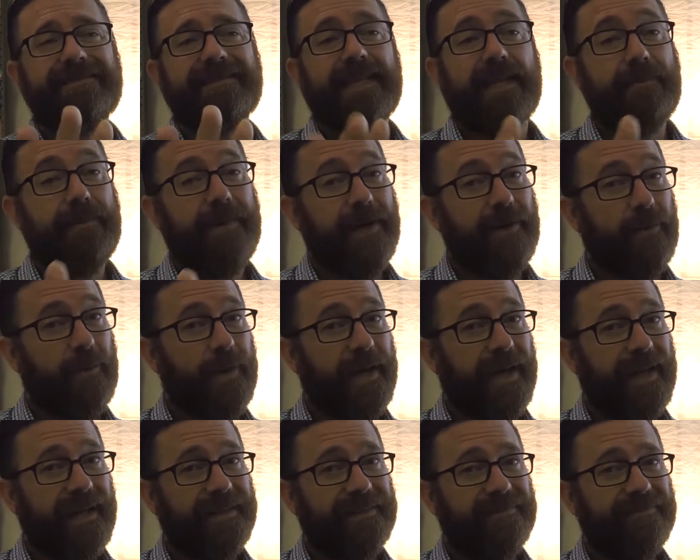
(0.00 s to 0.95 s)
And by the
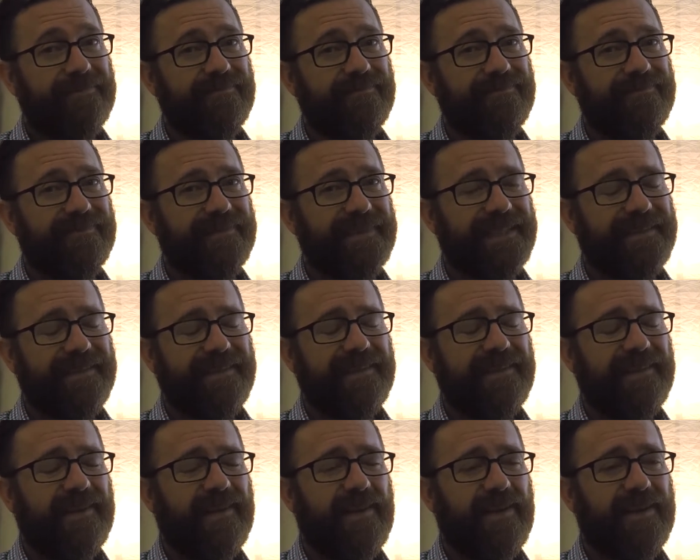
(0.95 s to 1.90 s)
way, it's
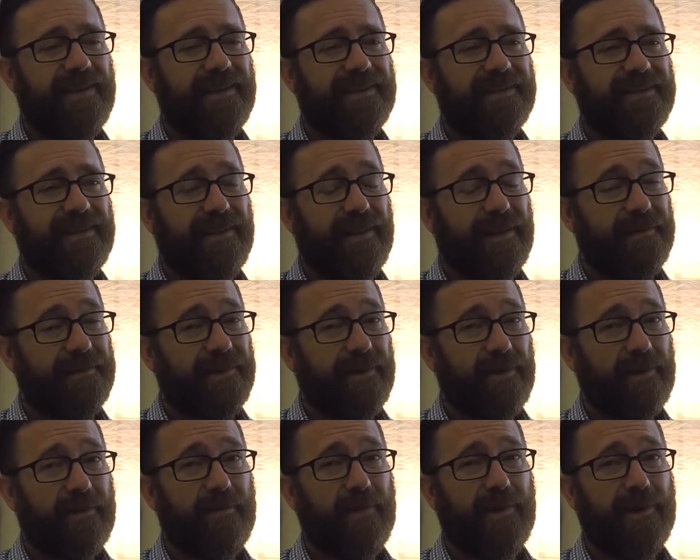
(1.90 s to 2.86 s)
going to cause a lot of
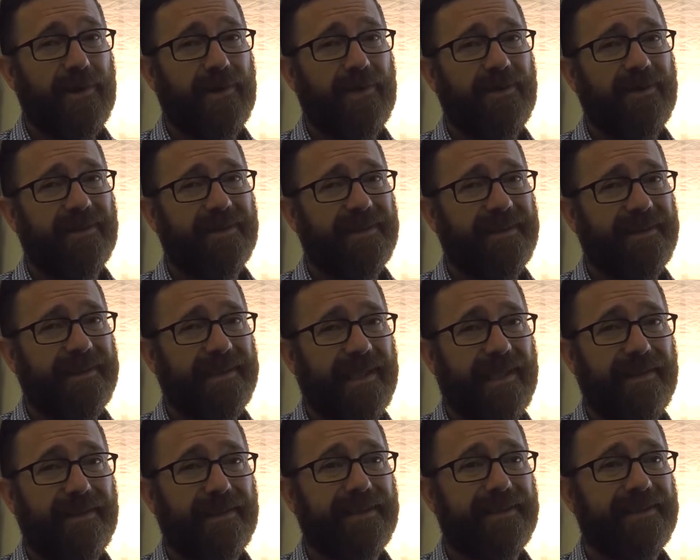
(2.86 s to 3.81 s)
turmoil,
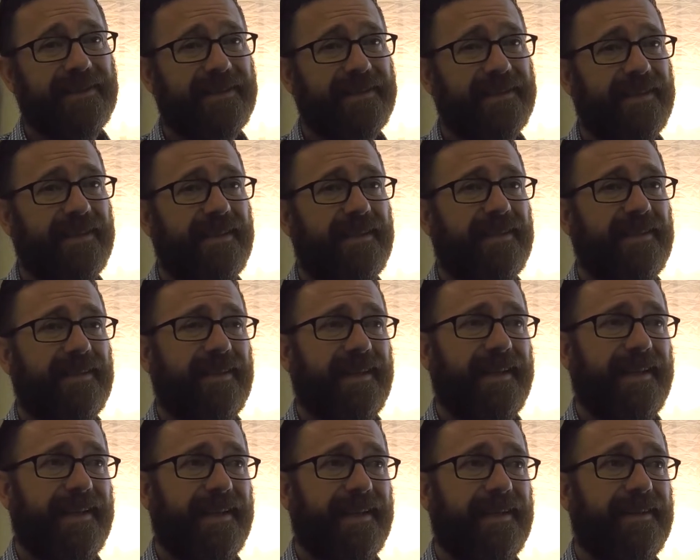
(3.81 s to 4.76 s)
challenge,
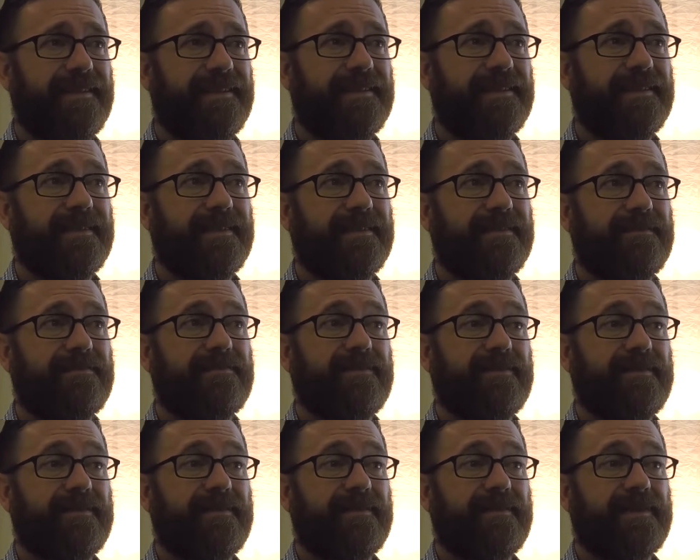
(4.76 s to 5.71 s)
and
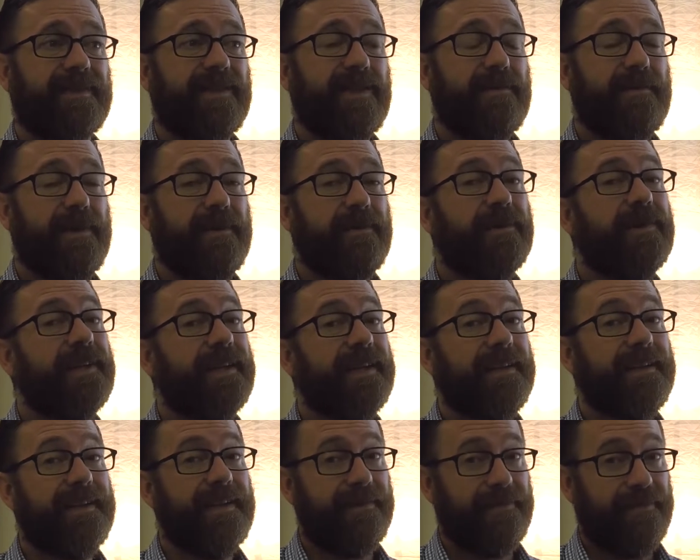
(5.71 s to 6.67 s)
it's going to be
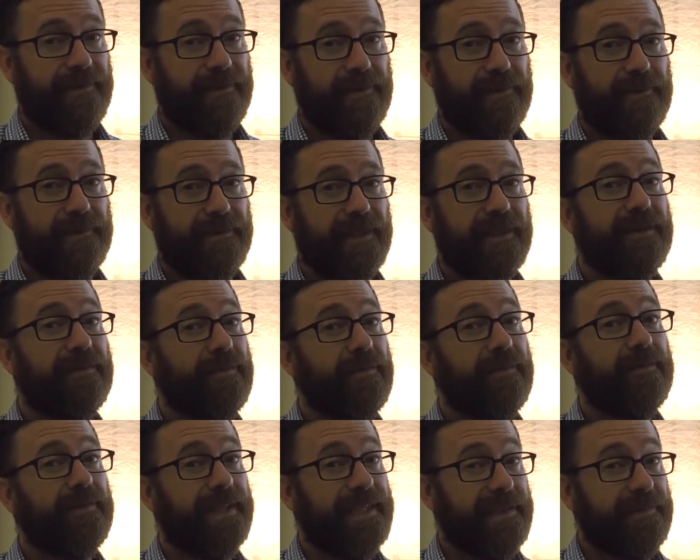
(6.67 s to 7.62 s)
really difficult in
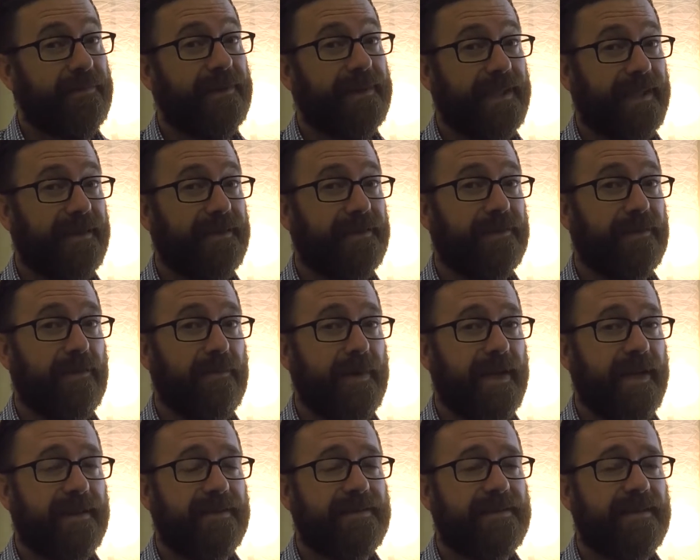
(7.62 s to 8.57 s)
these particular
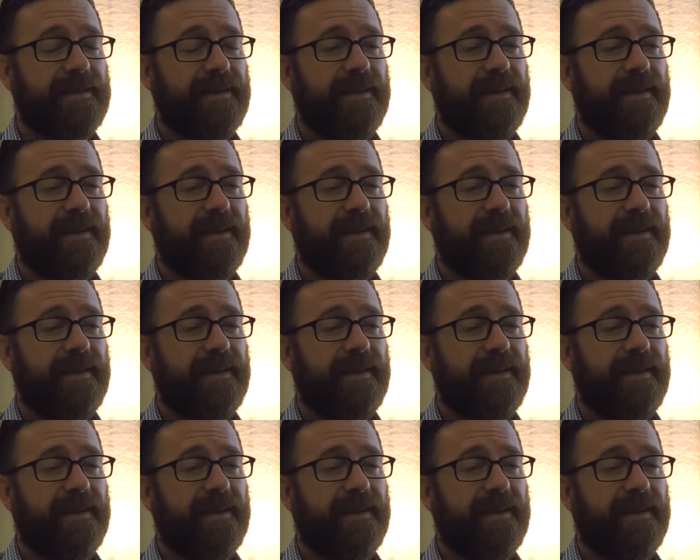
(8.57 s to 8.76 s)
domains.